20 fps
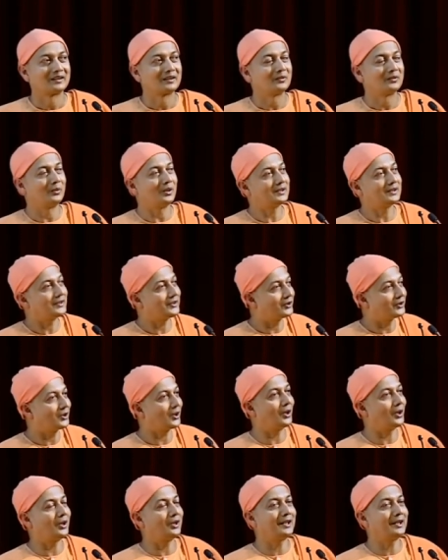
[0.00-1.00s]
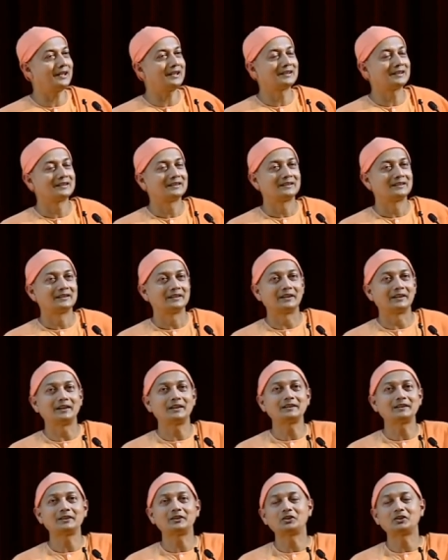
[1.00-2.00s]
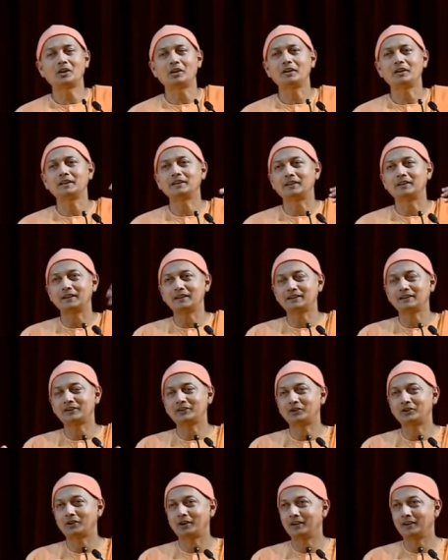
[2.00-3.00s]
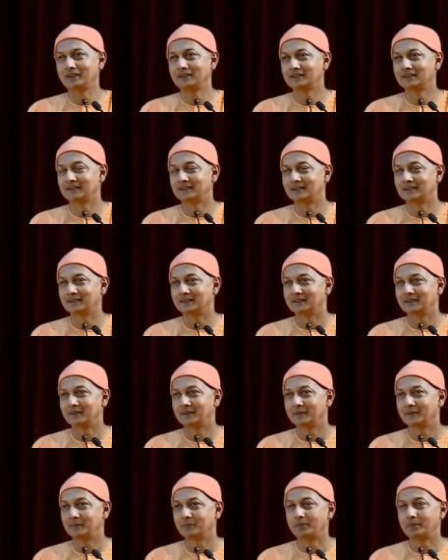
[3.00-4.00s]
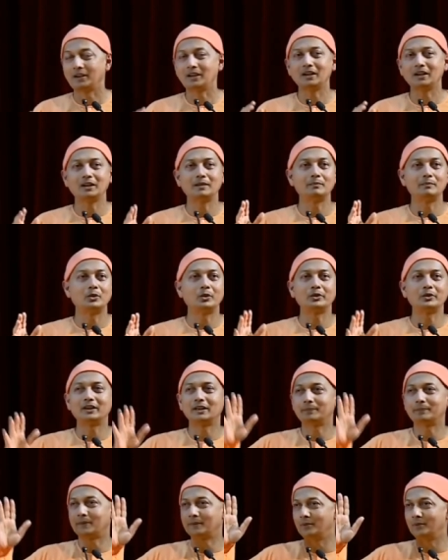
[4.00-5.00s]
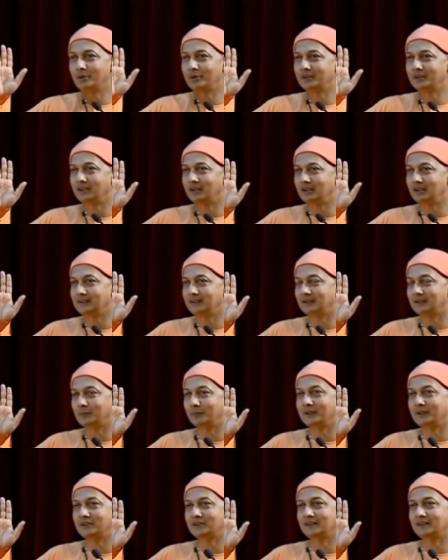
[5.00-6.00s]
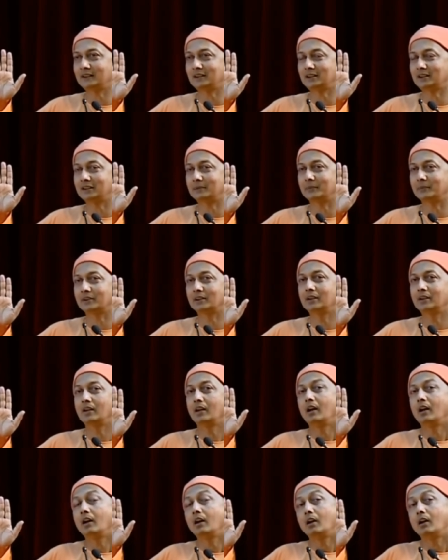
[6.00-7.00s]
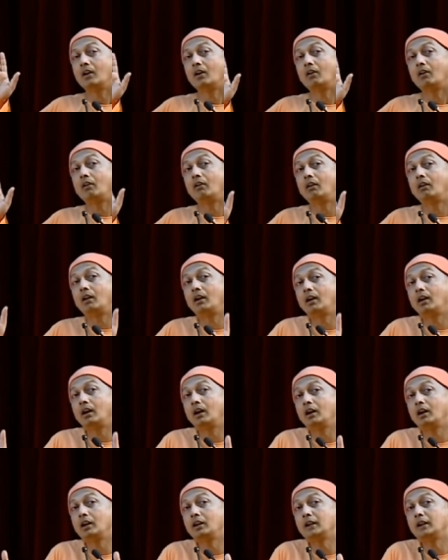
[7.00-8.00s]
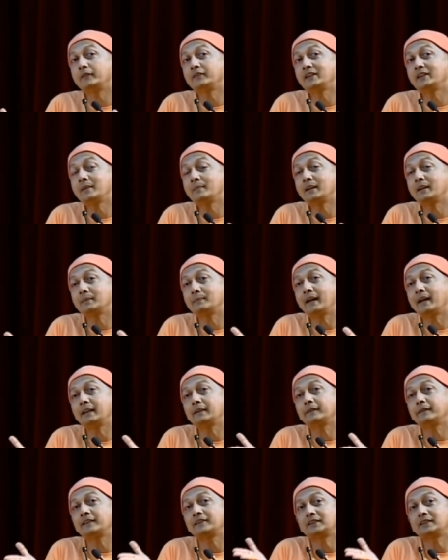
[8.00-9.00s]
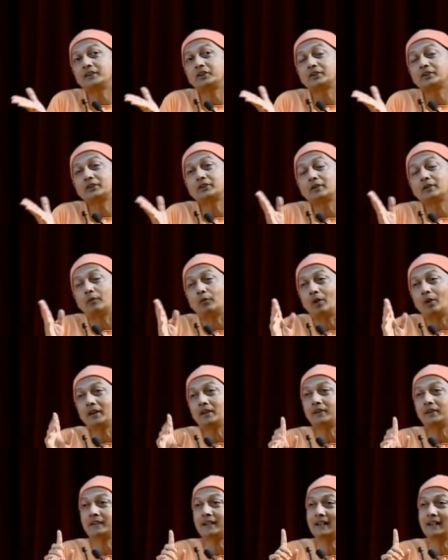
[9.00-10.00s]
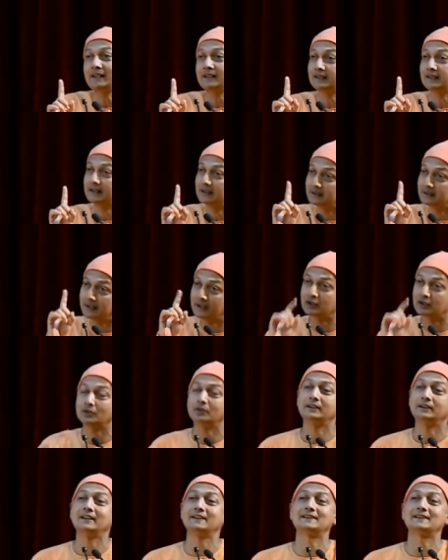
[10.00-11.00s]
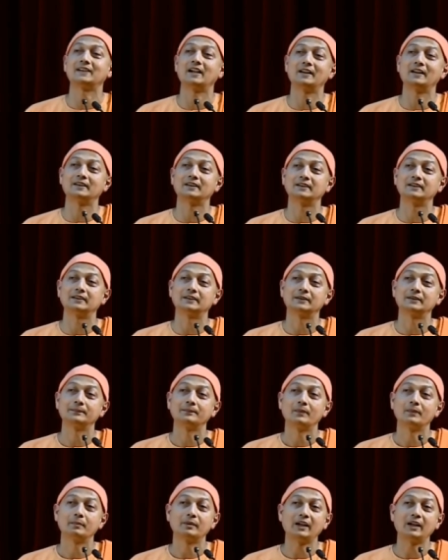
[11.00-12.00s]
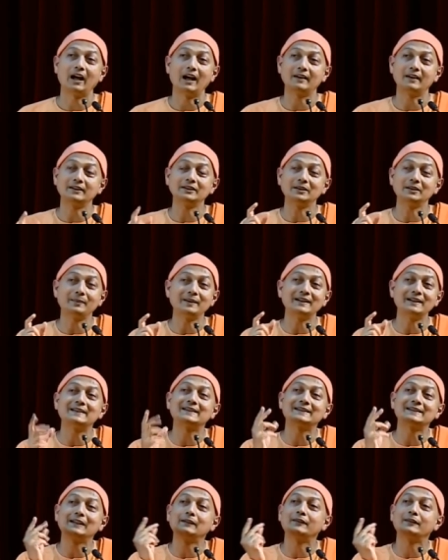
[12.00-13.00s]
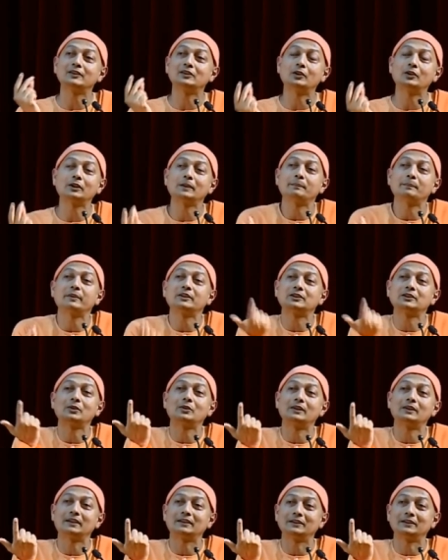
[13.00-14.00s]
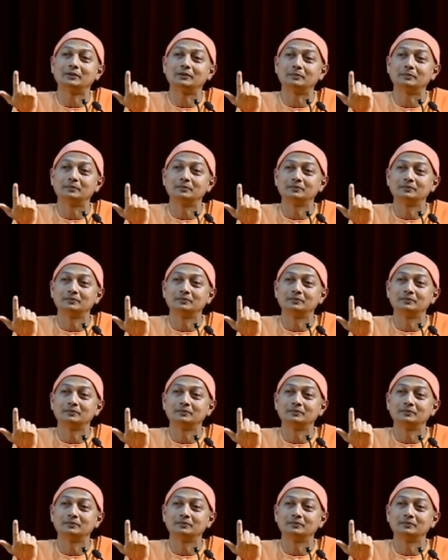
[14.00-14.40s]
What is joy? Greater joy, greatest joy? Priya, Moda, Pramoda, all these Upanishadic terms all of them are manifestations of one reality. That's, that's Ananda. But Ananda by itself is not a particular, you know,